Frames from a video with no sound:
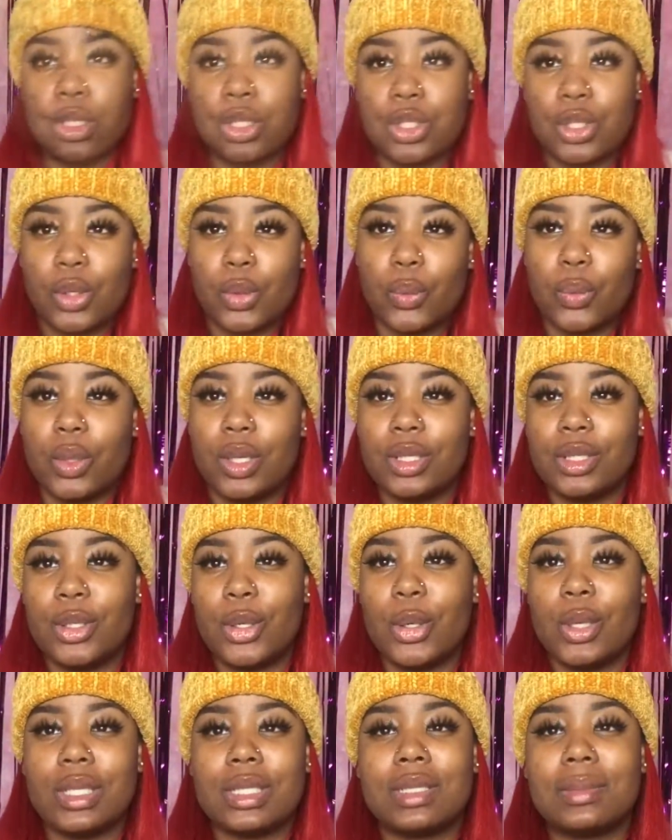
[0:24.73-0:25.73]
So one
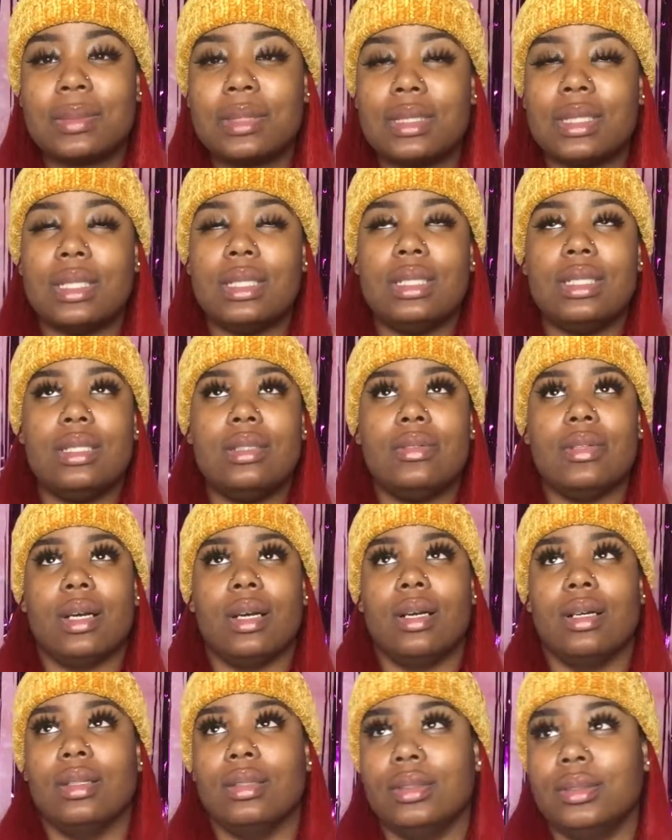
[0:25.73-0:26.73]
Christmas Eve,
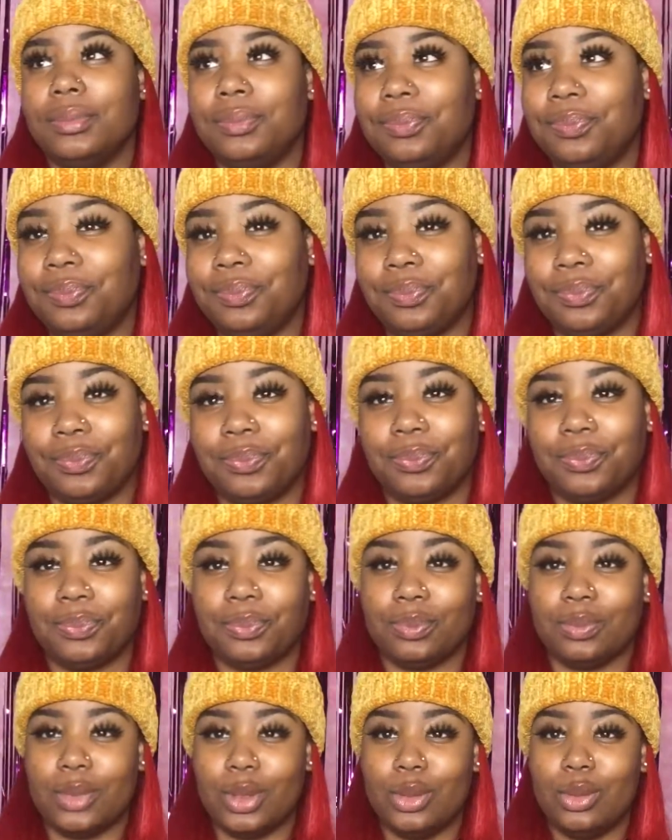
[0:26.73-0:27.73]
y'all.
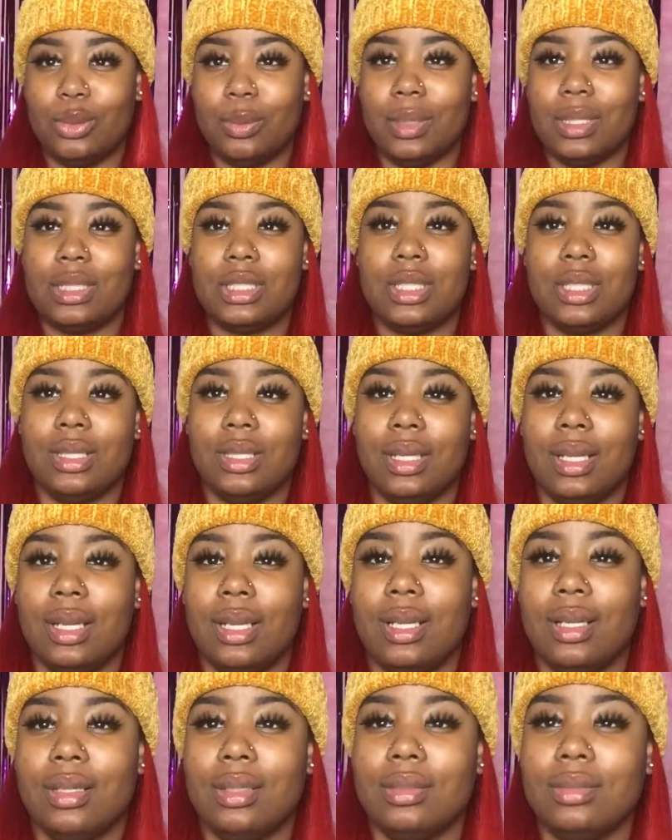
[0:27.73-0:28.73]
Oh, my chair
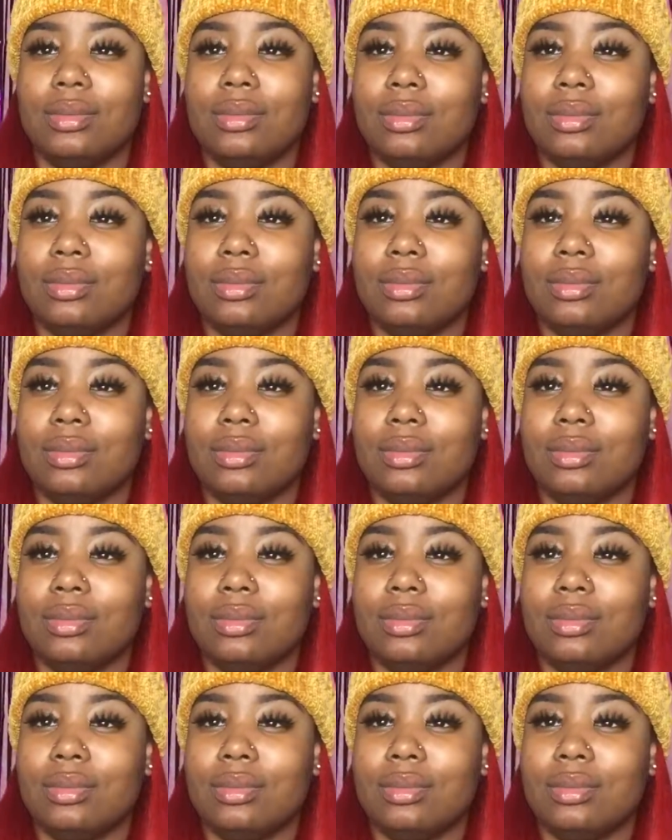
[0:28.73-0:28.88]
loud.